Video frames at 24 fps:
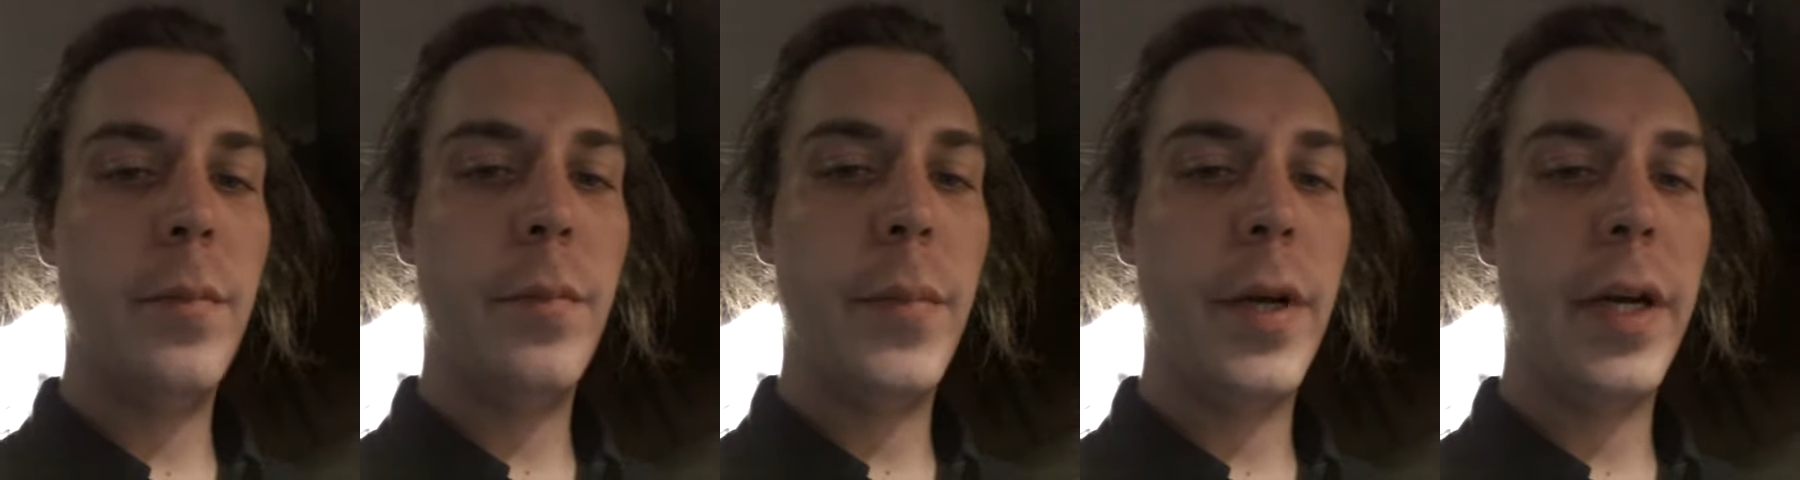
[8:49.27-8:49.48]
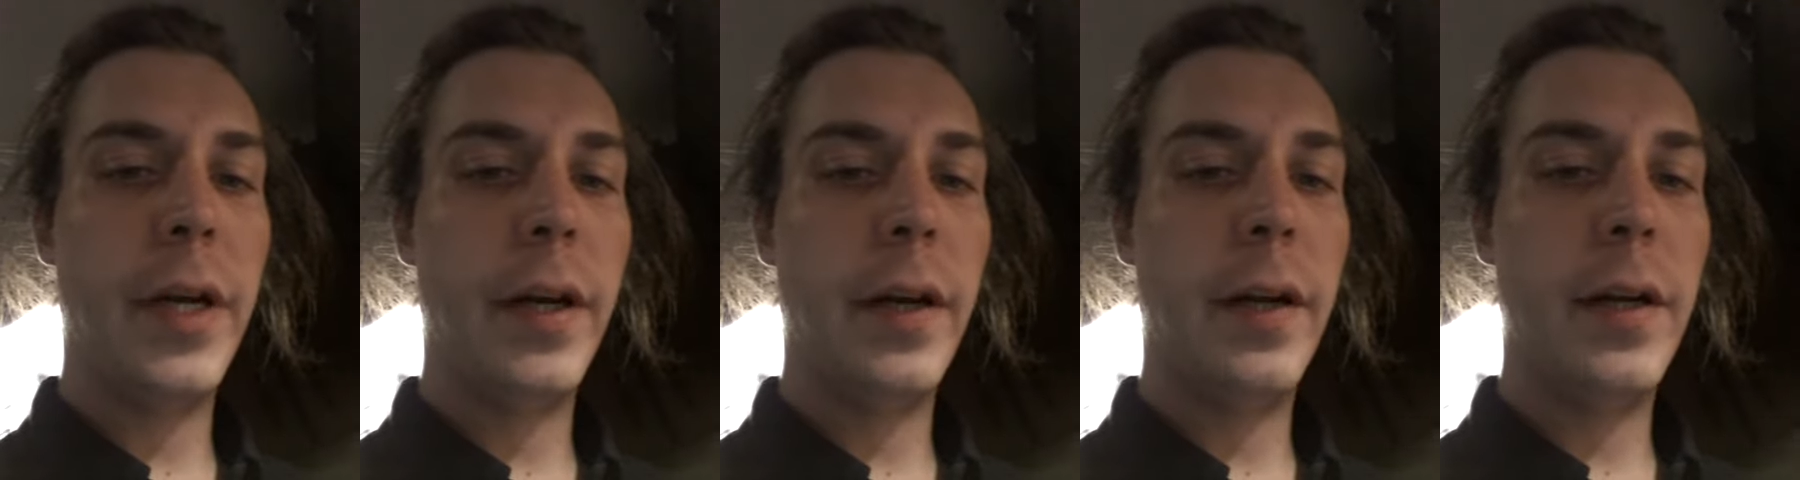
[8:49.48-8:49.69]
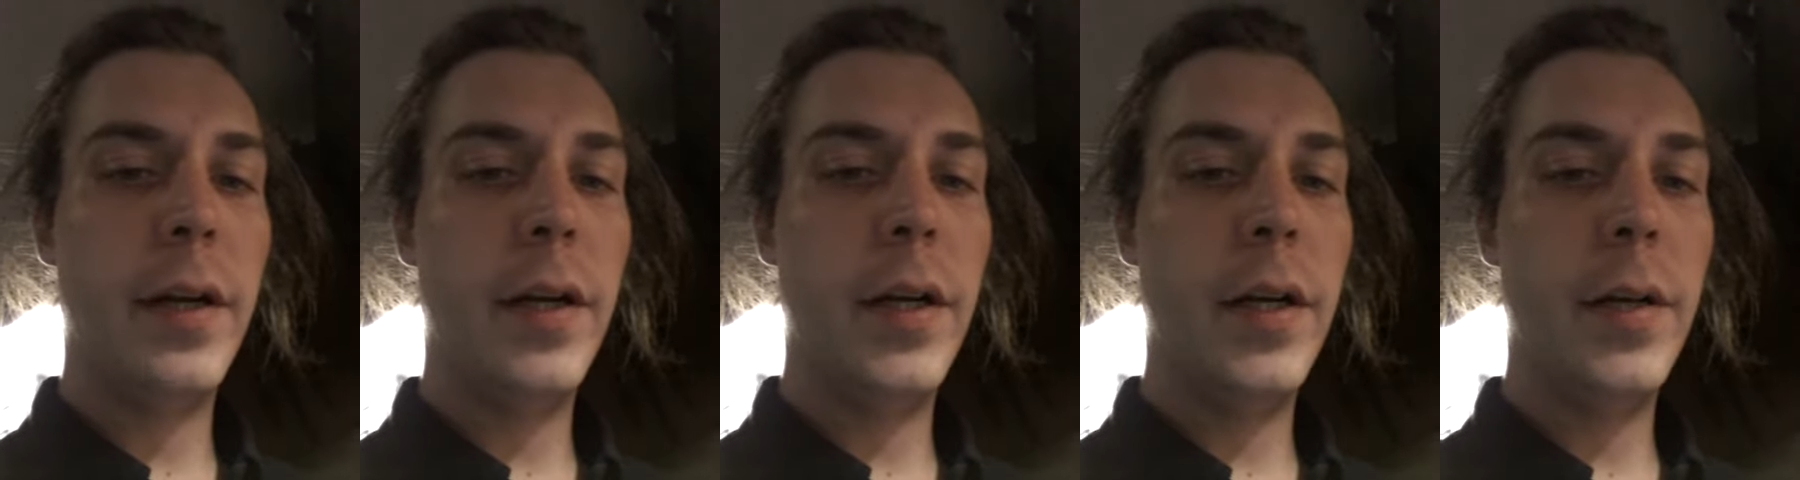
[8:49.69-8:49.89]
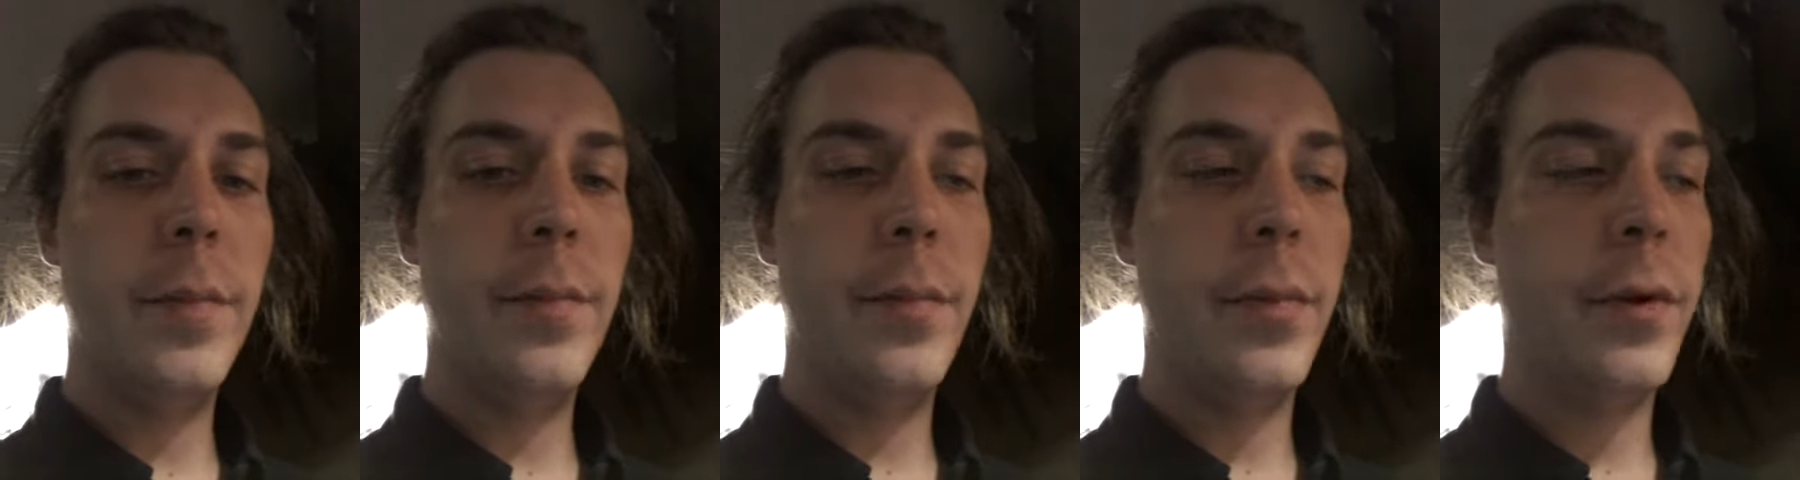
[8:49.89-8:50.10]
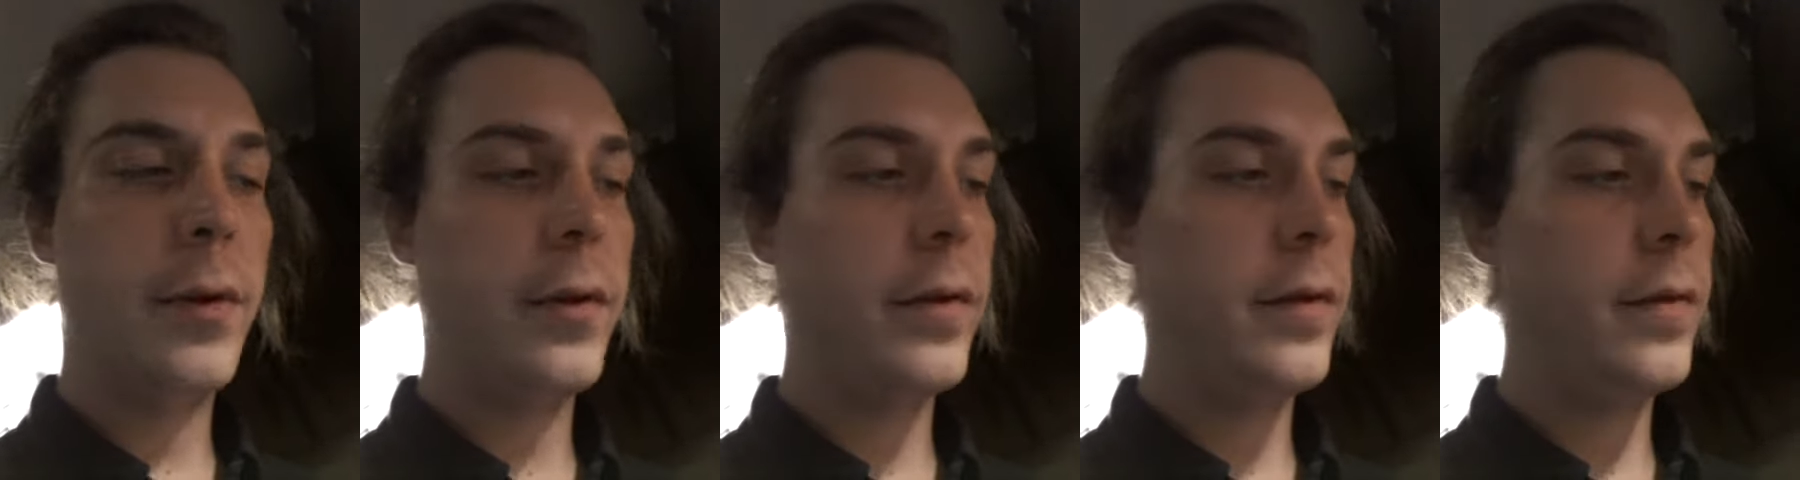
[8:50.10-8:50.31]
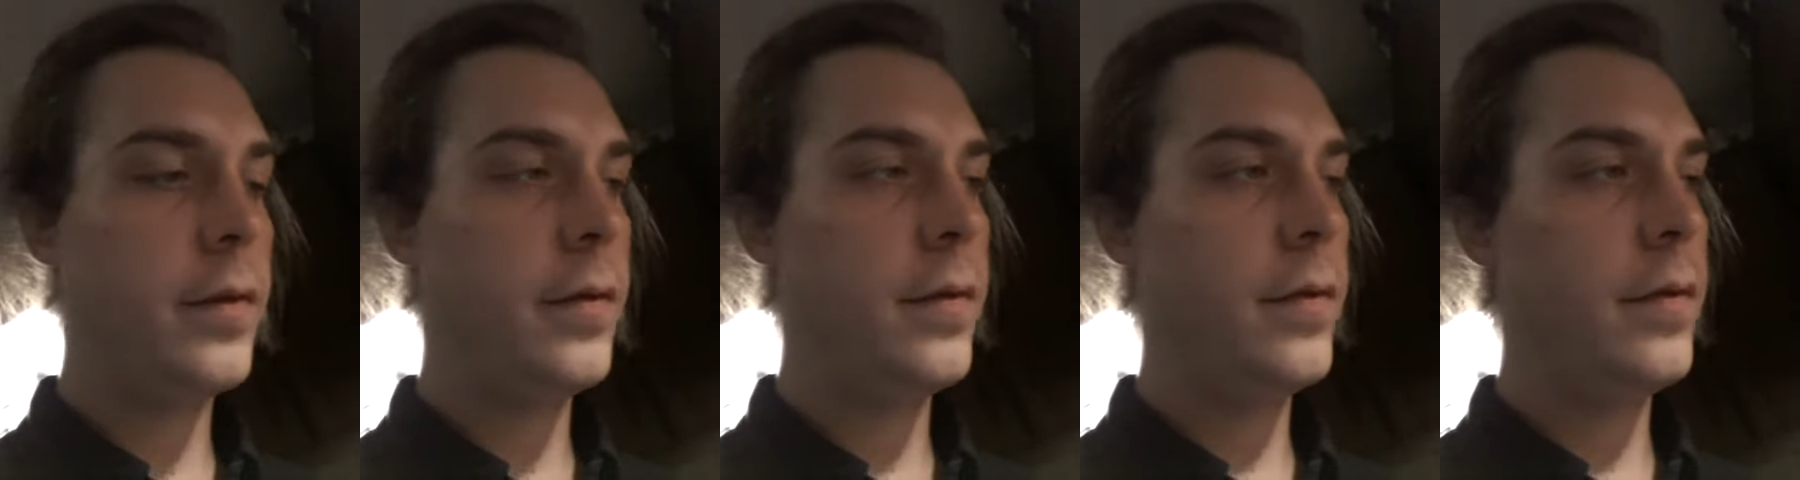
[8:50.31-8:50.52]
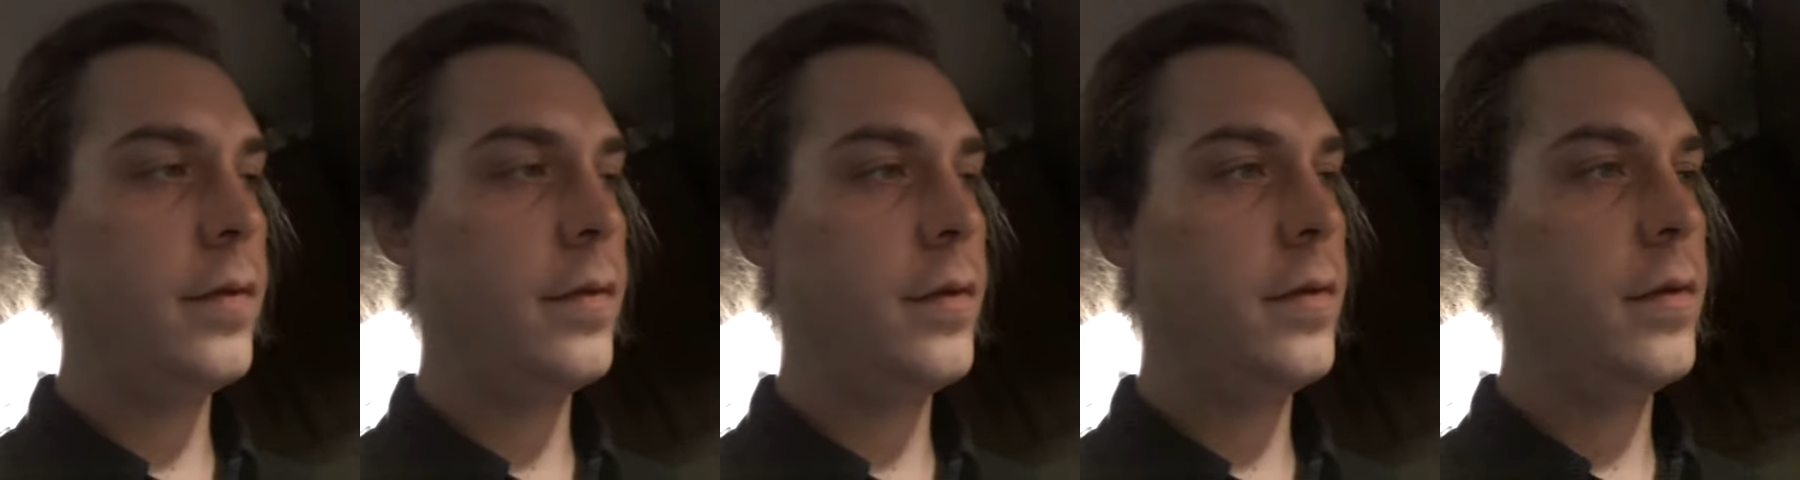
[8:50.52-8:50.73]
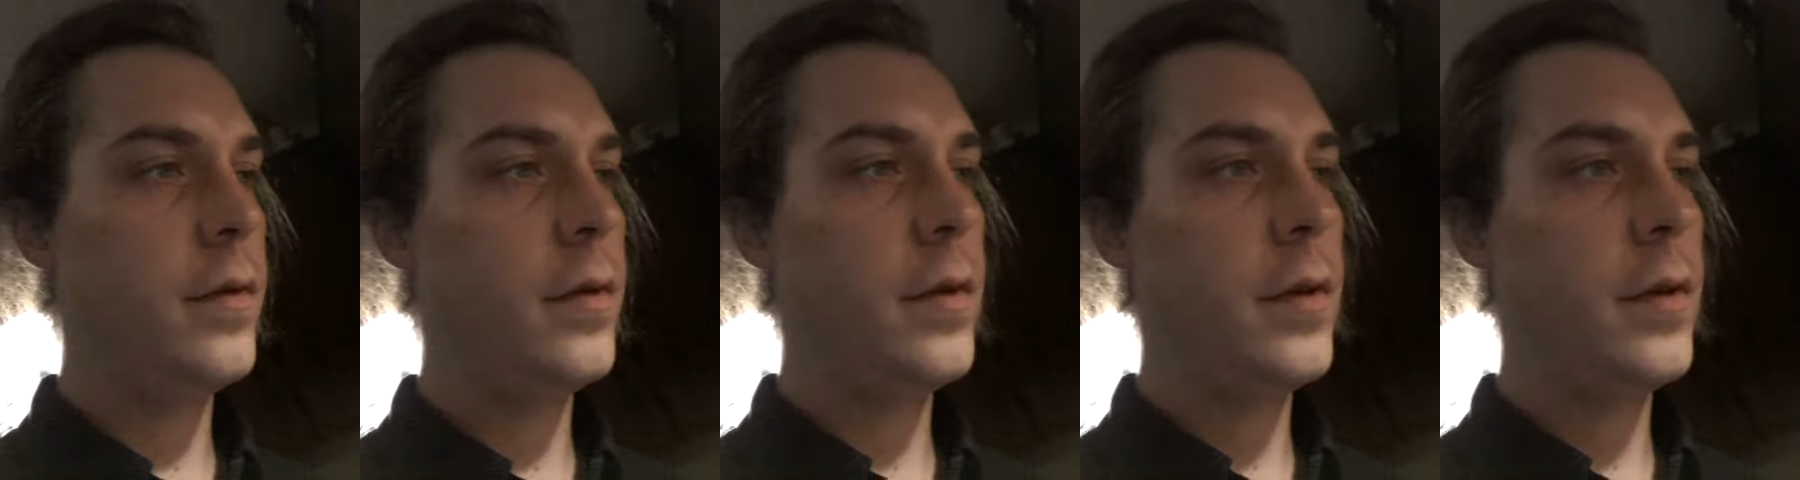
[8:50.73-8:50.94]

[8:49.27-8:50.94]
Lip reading: pick it up and